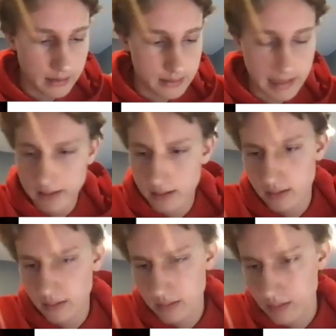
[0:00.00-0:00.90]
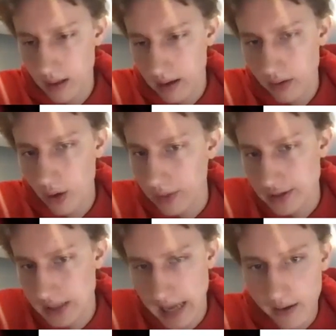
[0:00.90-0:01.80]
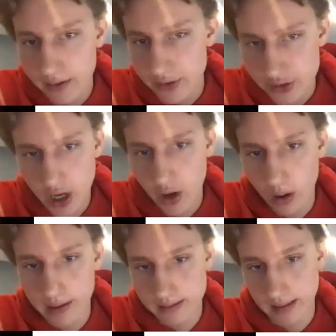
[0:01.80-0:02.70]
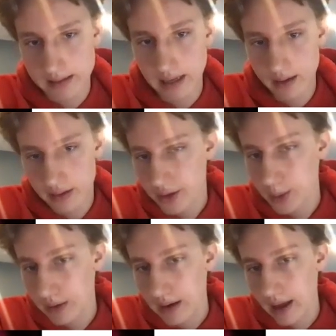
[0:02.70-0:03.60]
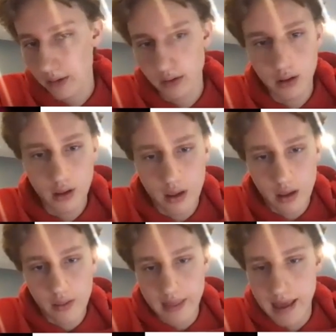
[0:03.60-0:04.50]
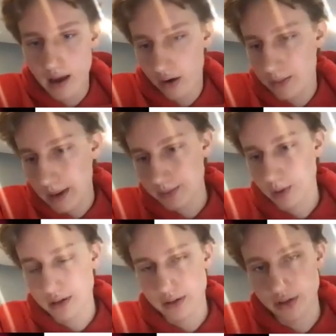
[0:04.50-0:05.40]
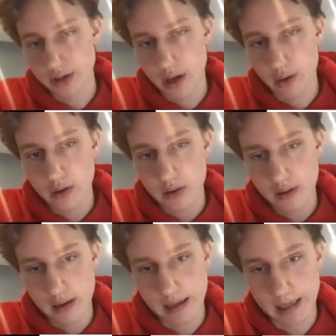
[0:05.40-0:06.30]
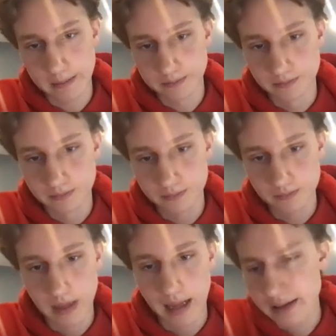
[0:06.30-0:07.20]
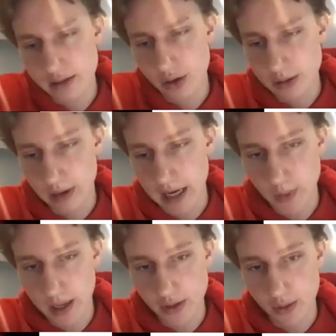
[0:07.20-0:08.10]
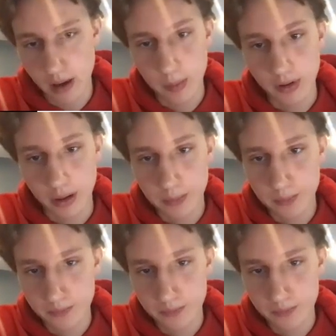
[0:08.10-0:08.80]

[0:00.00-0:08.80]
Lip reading: they, I don't know, they just carry the show, honestly. It's kind of the other way around. They are the best parts of the show. And it's no surprise why it's so popular.